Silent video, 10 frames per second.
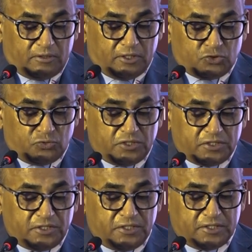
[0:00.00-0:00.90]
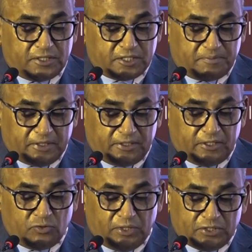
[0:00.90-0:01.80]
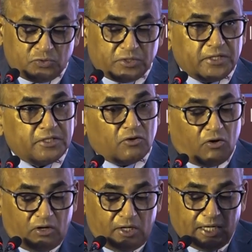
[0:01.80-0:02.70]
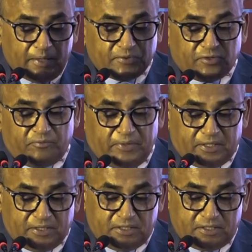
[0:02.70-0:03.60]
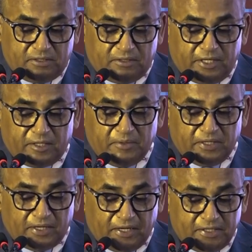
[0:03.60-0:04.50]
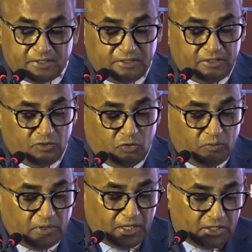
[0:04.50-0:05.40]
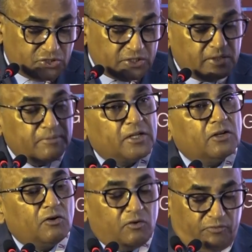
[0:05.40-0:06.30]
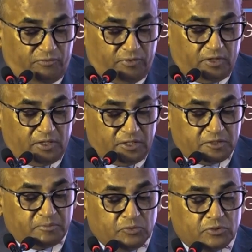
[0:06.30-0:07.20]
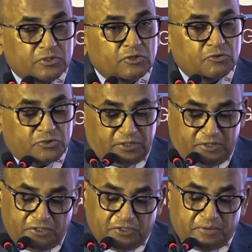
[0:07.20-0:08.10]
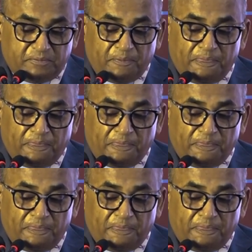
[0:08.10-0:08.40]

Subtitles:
the judiciary is expected to adjudicate all types of matters that may arise in the overarching umbrella of dispute resolution regime.